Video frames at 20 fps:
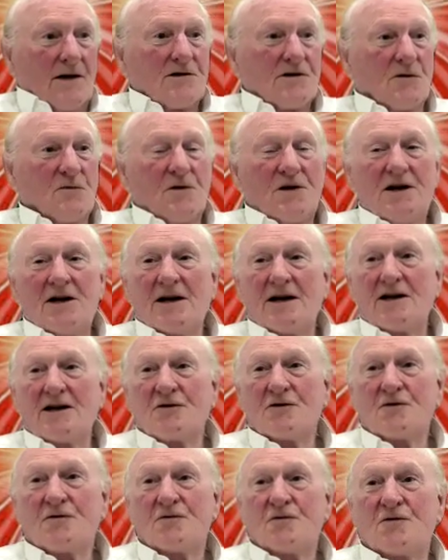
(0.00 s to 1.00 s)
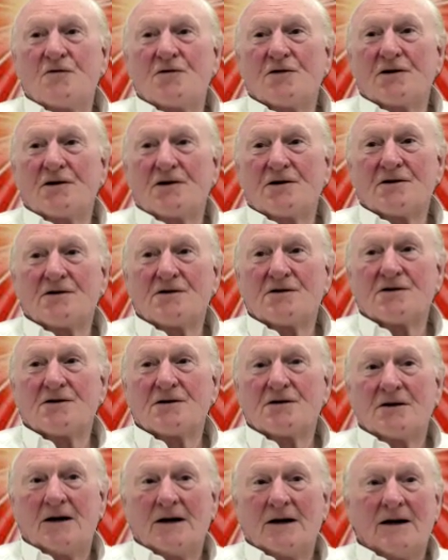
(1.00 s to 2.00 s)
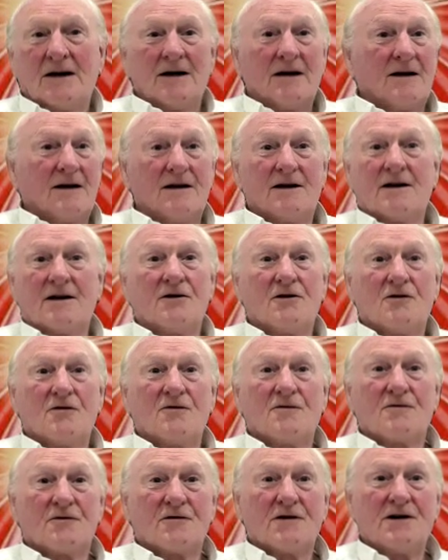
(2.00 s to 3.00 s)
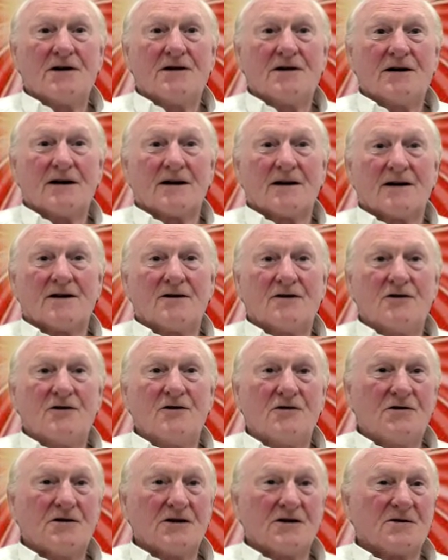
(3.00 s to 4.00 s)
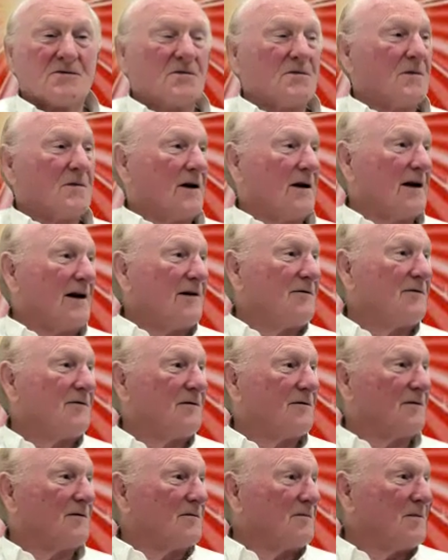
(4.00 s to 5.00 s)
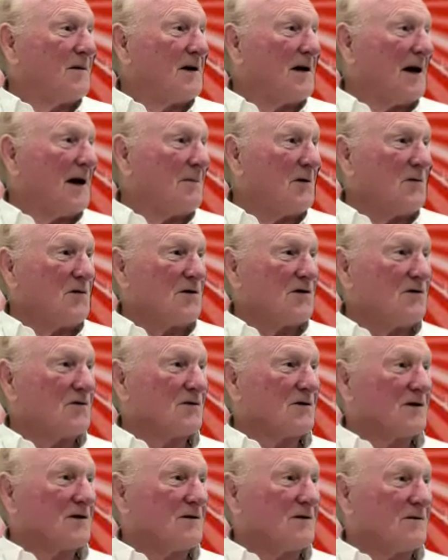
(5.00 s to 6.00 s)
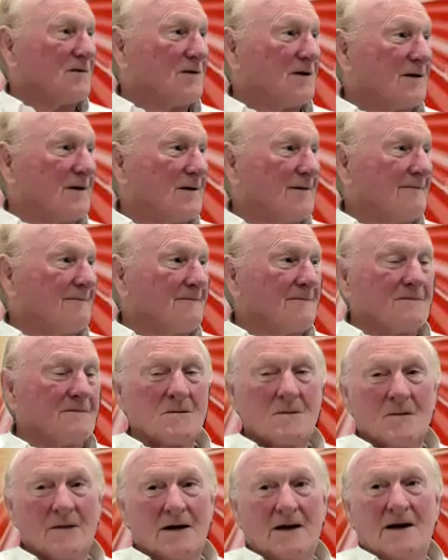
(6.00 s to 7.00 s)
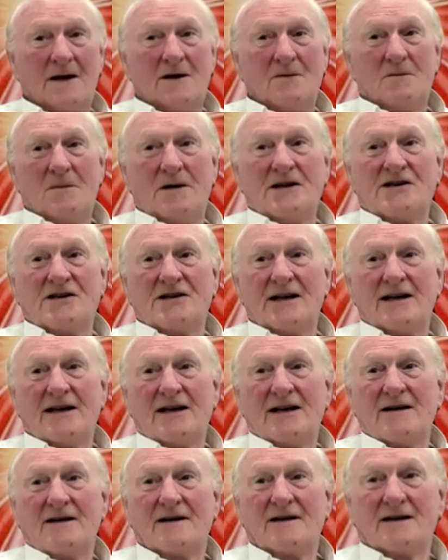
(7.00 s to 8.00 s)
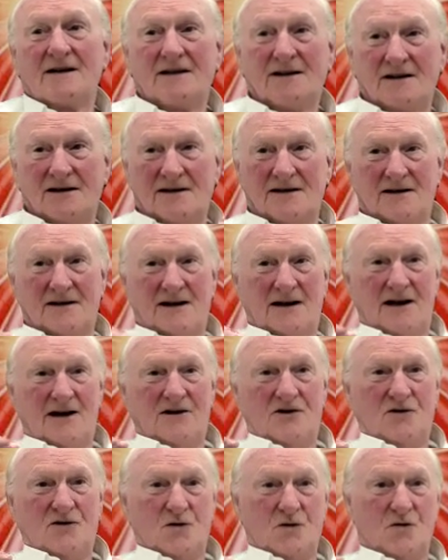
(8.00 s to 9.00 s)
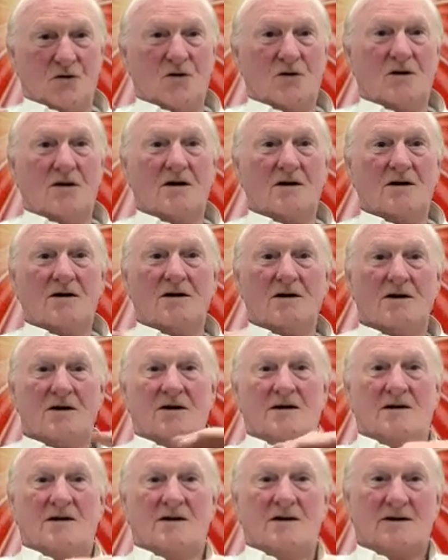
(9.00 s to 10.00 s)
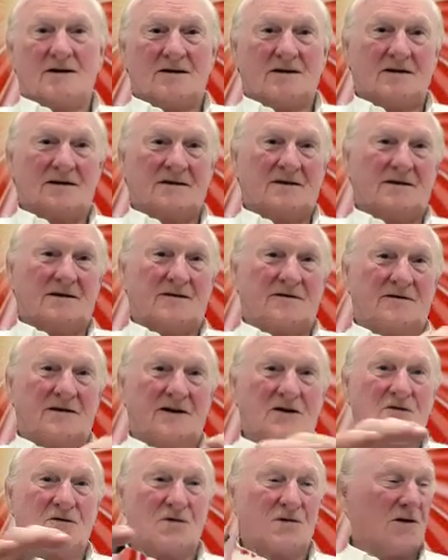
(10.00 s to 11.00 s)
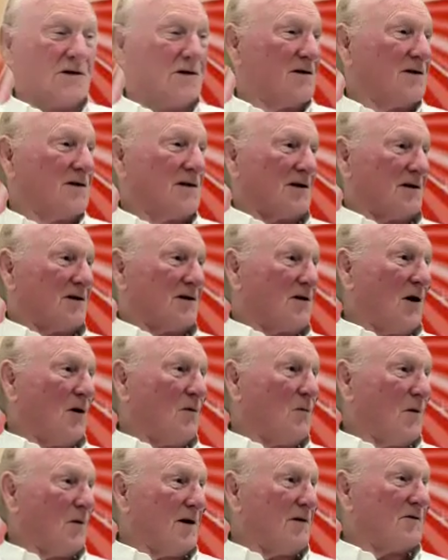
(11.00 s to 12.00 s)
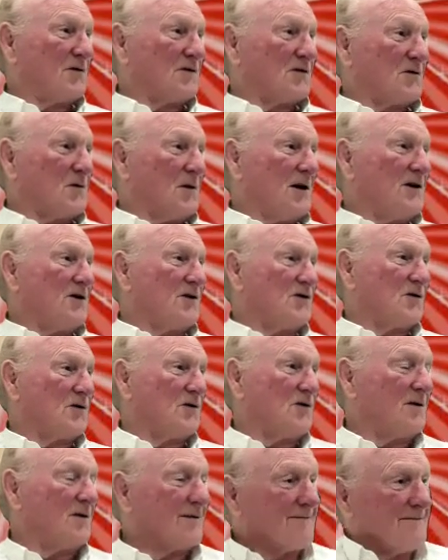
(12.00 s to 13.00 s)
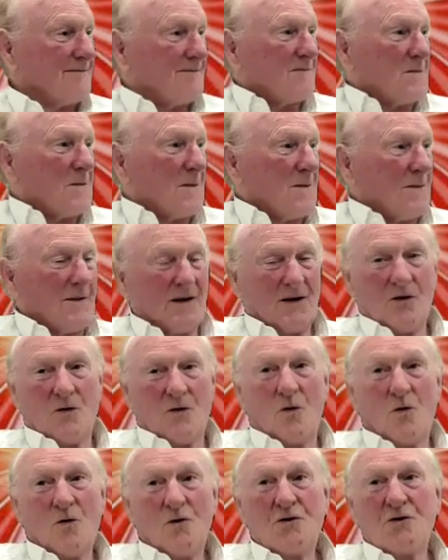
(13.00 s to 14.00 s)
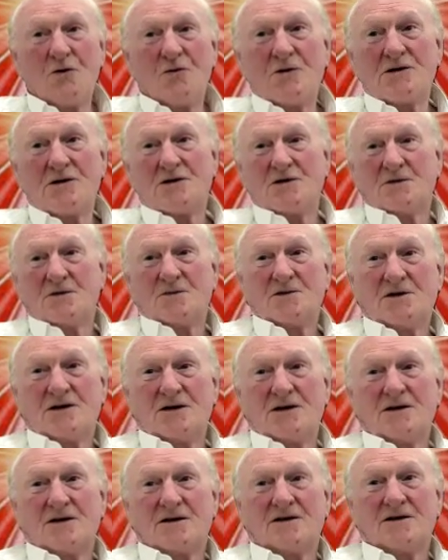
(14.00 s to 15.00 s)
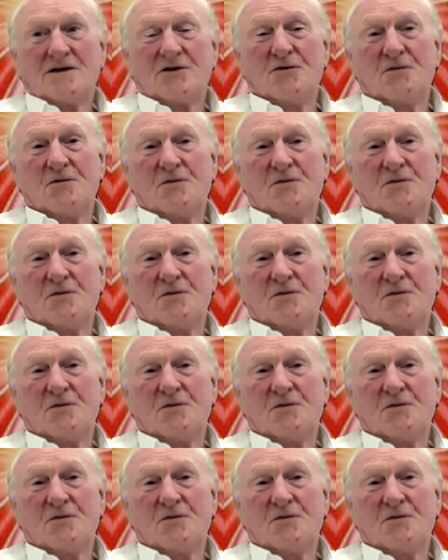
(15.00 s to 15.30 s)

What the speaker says: what are you going to look for, So you can't look for anything. You just be happy with yourself, Be settled in your field, whatever's around you, all your wisdom's there. You'll